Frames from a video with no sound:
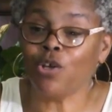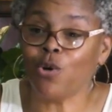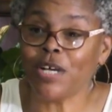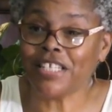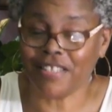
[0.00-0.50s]

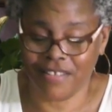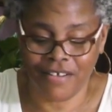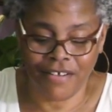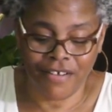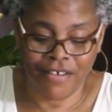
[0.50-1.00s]
Lewis,
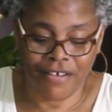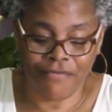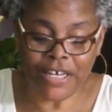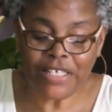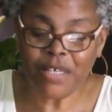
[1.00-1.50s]

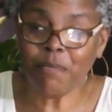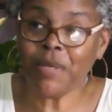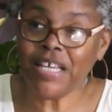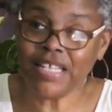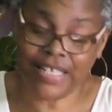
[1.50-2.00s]
rest in
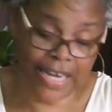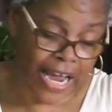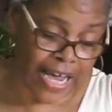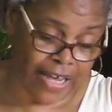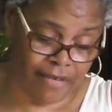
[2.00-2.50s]
peace,
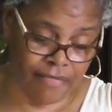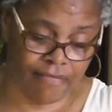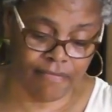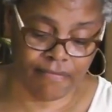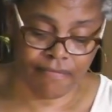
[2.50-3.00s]
died.
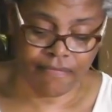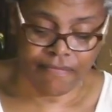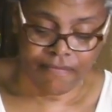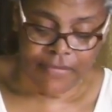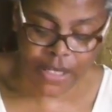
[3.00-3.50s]

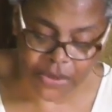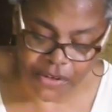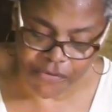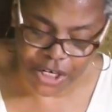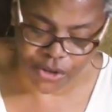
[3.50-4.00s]
He was
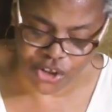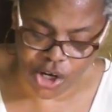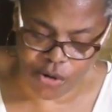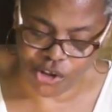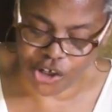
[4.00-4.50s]
a real
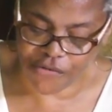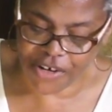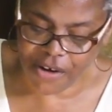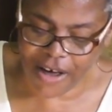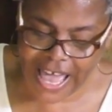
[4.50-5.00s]
soldier, a real